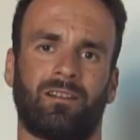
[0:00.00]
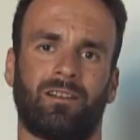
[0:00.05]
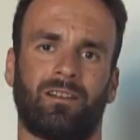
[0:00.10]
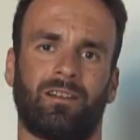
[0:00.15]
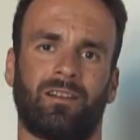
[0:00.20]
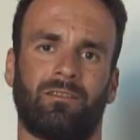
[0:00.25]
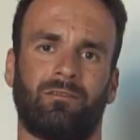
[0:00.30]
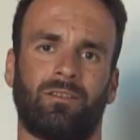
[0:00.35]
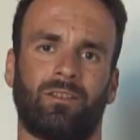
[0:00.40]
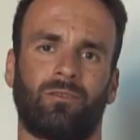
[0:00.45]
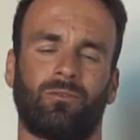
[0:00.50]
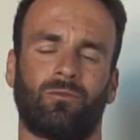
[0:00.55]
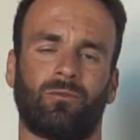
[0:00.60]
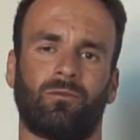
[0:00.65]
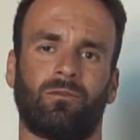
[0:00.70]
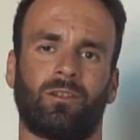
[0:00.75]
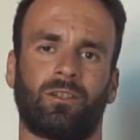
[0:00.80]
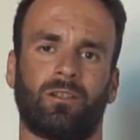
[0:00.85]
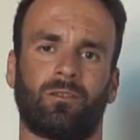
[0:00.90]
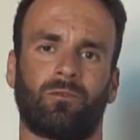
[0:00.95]
I went to
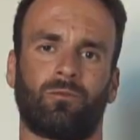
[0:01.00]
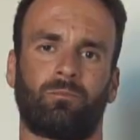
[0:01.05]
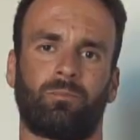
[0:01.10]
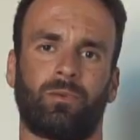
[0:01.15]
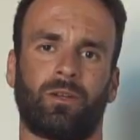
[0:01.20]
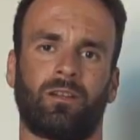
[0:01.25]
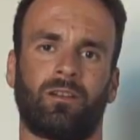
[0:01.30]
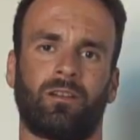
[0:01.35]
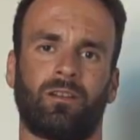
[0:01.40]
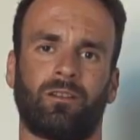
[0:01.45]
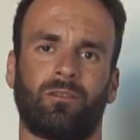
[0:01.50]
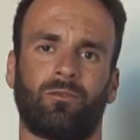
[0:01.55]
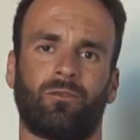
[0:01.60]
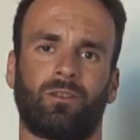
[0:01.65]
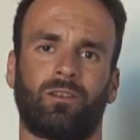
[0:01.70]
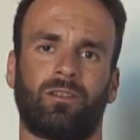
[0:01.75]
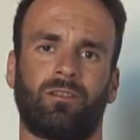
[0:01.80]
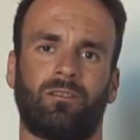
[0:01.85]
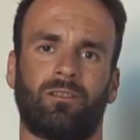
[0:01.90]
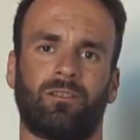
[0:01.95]
Guadalupe and
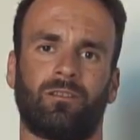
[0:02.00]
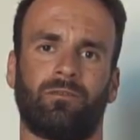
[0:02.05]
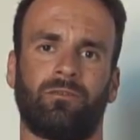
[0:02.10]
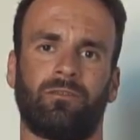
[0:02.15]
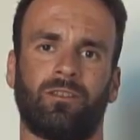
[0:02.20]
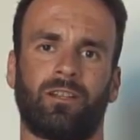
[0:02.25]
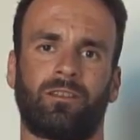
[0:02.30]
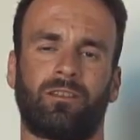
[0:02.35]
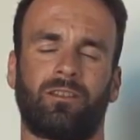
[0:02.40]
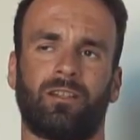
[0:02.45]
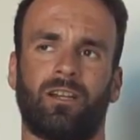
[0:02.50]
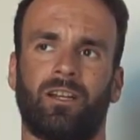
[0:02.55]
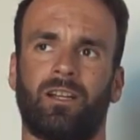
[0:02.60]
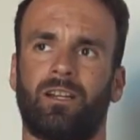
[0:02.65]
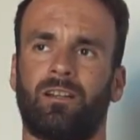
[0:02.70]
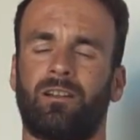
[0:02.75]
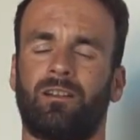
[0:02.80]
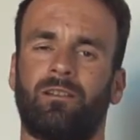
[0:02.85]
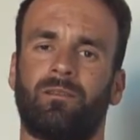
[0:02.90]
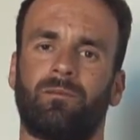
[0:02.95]
got a flat
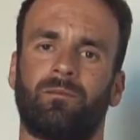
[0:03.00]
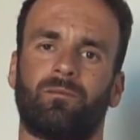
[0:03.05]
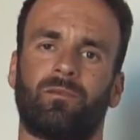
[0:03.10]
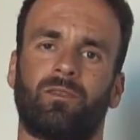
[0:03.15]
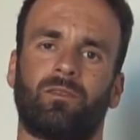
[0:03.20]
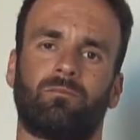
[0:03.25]
tire,